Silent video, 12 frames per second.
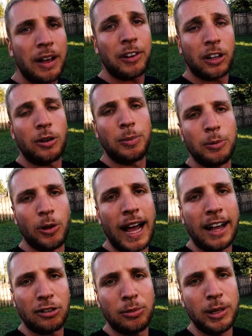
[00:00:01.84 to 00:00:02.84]
having a lot of people
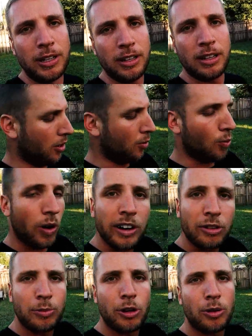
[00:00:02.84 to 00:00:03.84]
ask me, what
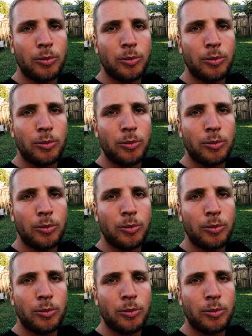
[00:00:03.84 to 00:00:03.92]
is Miura